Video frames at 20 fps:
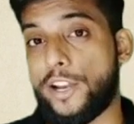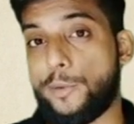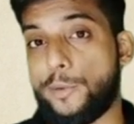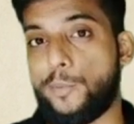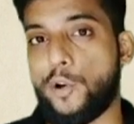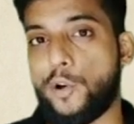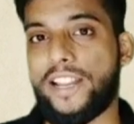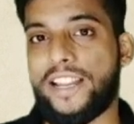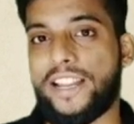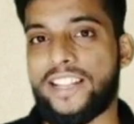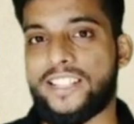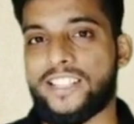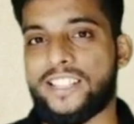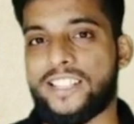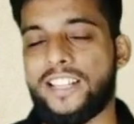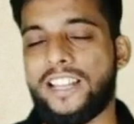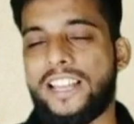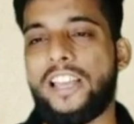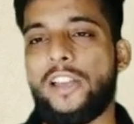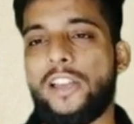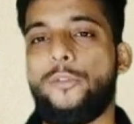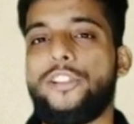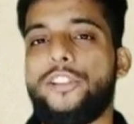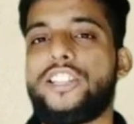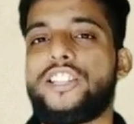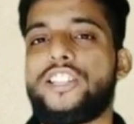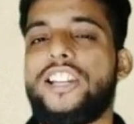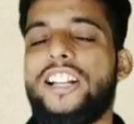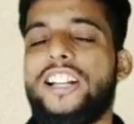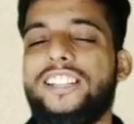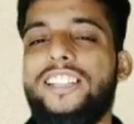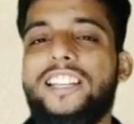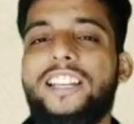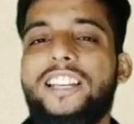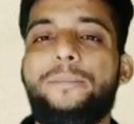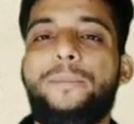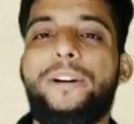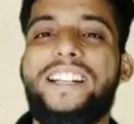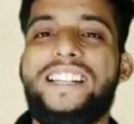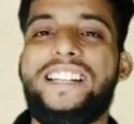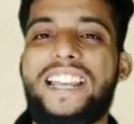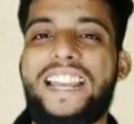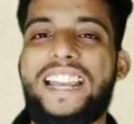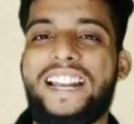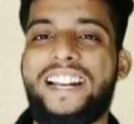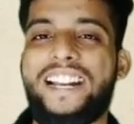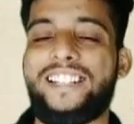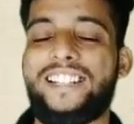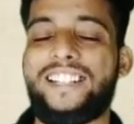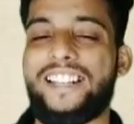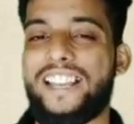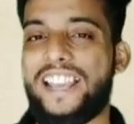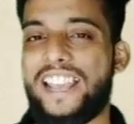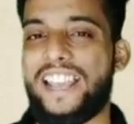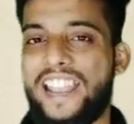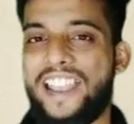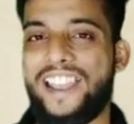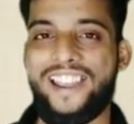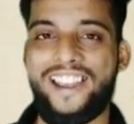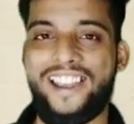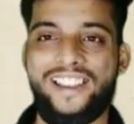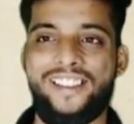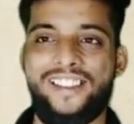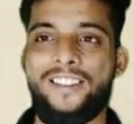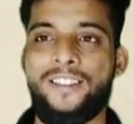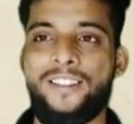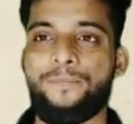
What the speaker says: upon x, which is nothing but 8a.